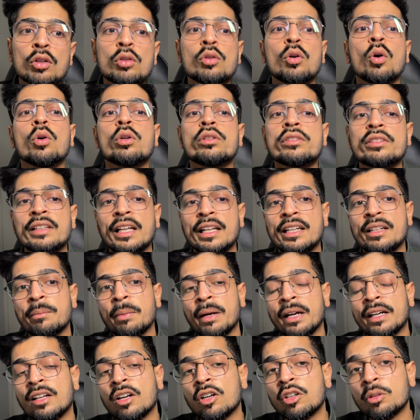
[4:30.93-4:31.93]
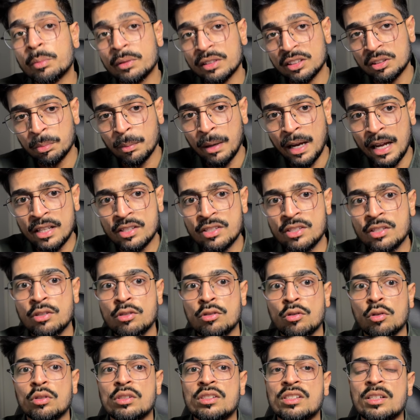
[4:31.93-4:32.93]
course and background mismatch.
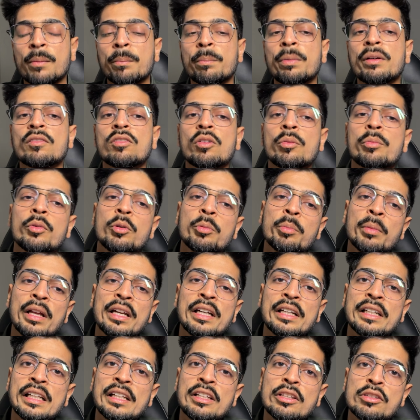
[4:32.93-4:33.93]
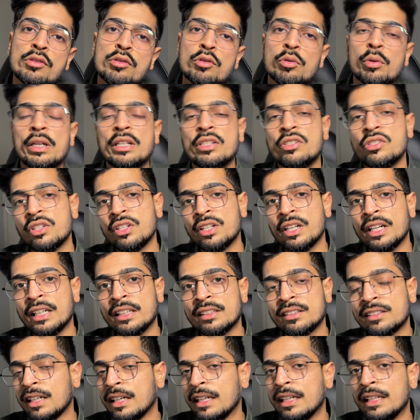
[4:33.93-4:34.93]
So jumping from humanities to engineering
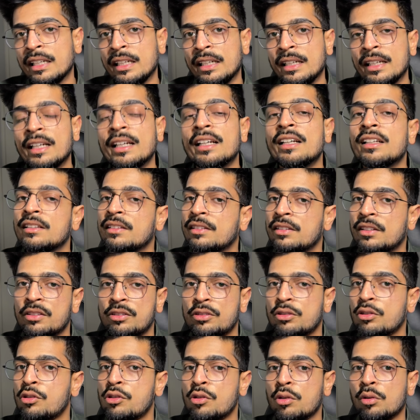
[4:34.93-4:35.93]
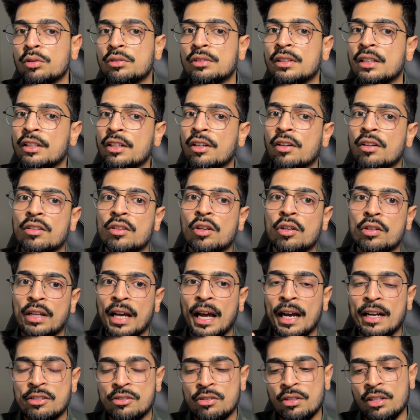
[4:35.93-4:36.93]
suddenly, this shows that you're not
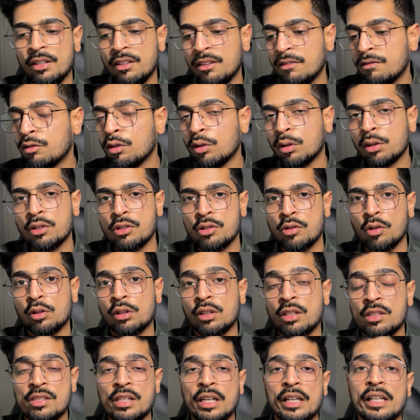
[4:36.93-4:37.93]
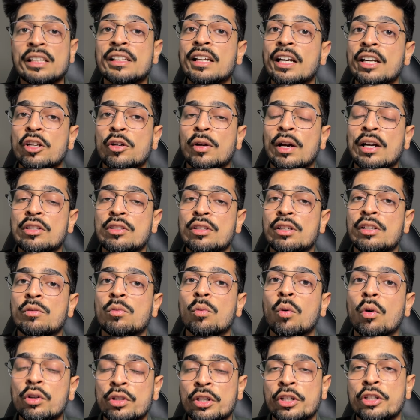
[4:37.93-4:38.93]
actually focused on the study that you actually
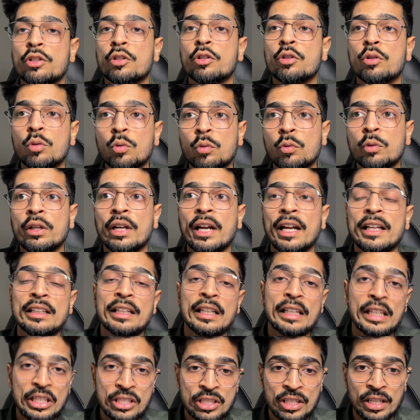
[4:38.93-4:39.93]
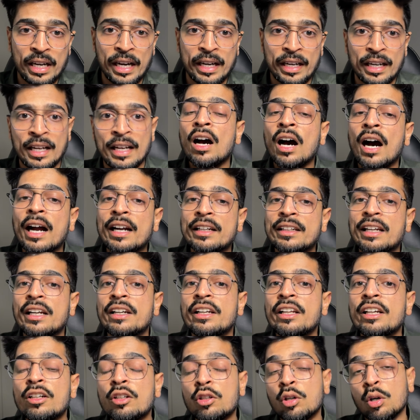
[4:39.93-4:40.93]
wanted to do in the initial end.
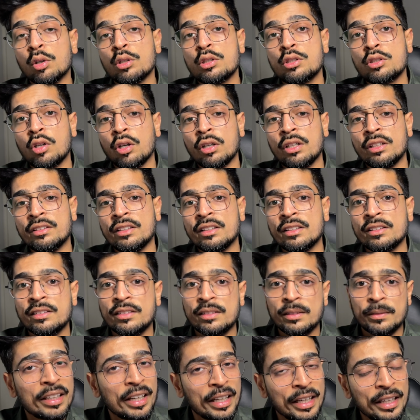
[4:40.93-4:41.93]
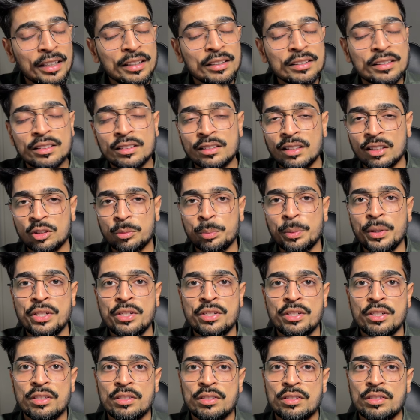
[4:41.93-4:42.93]
Attending ghost colleges triggers
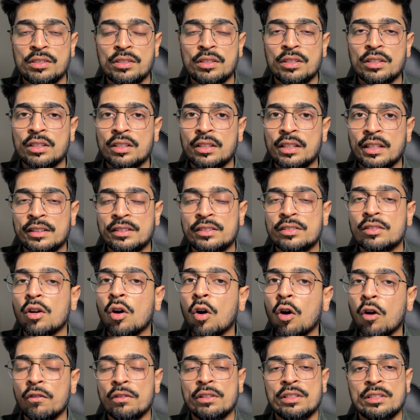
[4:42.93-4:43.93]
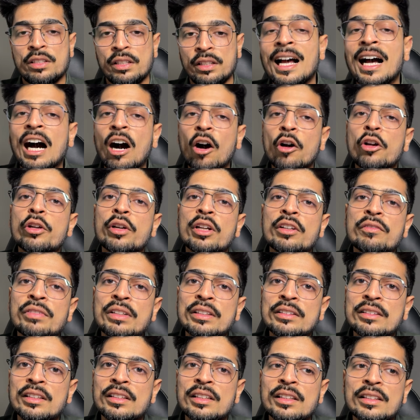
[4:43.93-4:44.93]
suspiciousness, obviously. How you can
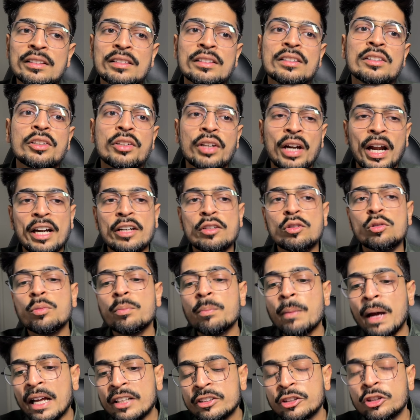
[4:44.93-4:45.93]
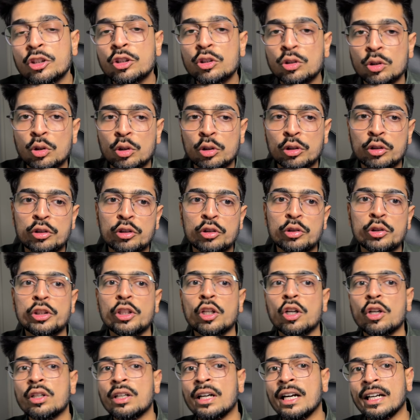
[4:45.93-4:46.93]
fix it is try to match your course to
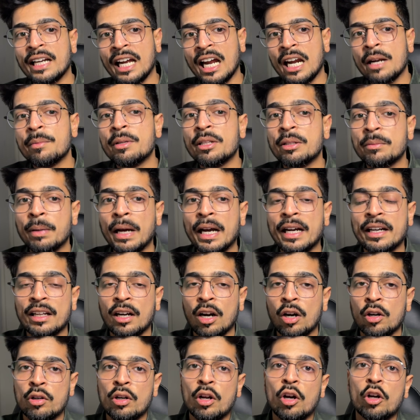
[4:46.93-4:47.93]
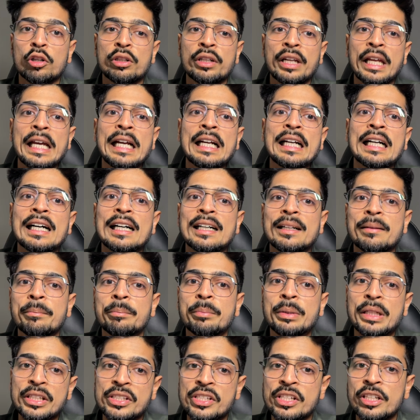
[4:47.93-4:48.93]
your academic background, or take a
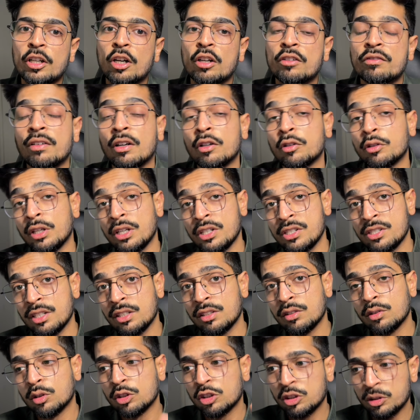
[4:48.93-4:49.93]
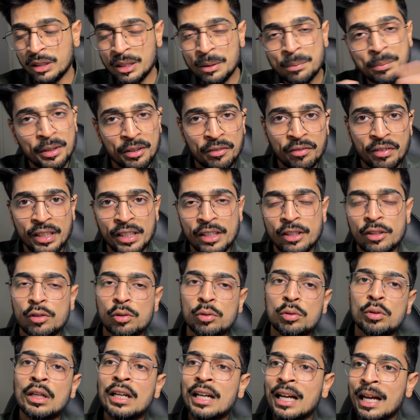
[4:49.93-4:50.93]
bridging or foundational course in between
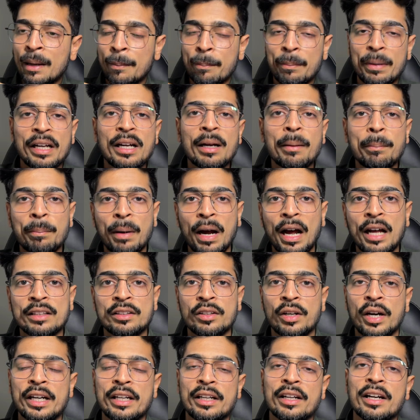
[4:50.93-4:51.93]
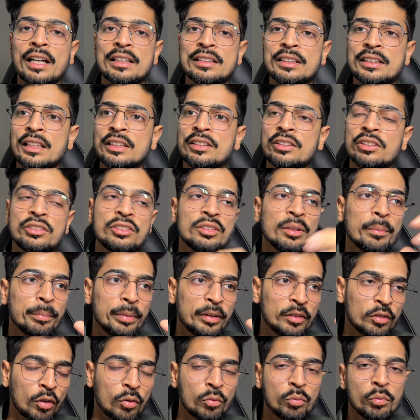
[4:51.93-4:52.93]
to make a path, right? Rather than just
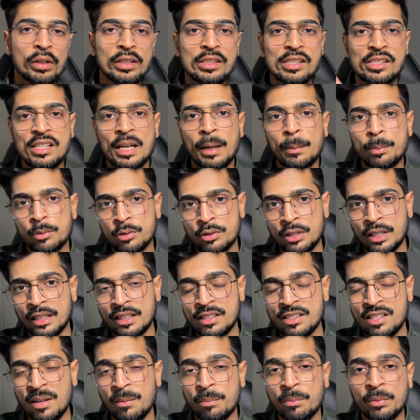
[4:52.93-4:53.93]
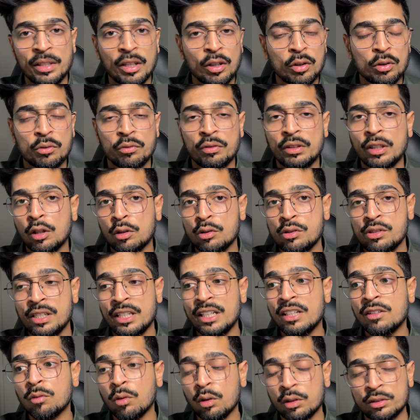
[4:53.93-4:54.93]
jumping from one step to second step without
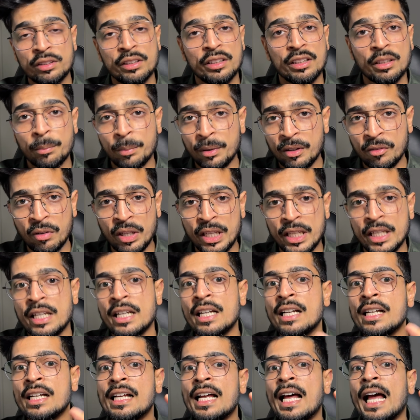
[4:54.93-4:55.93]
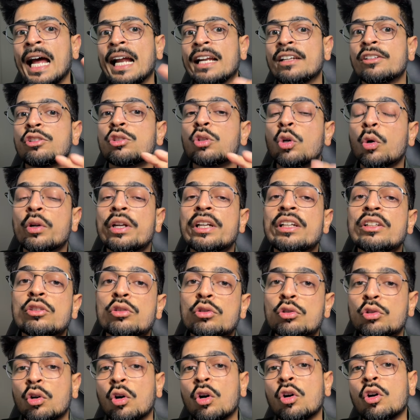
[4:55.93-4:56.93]
seeing what's in the between. and scoring
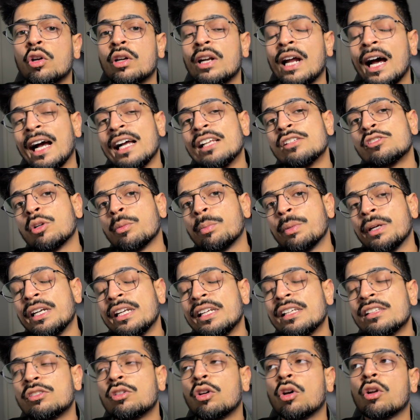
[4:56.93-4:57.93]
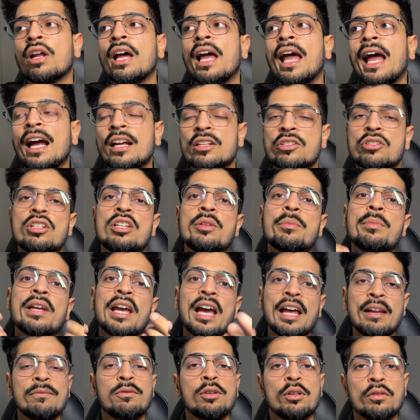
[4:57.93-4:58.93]
strong on IELTS or PT is gonna actually be
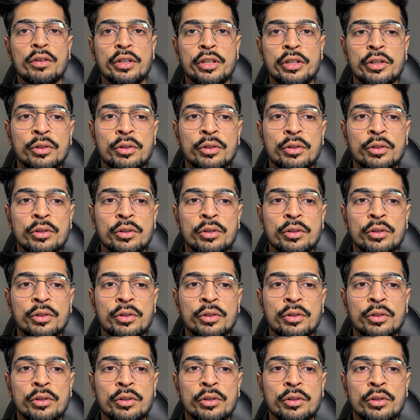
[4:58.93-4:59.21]
helpful for you.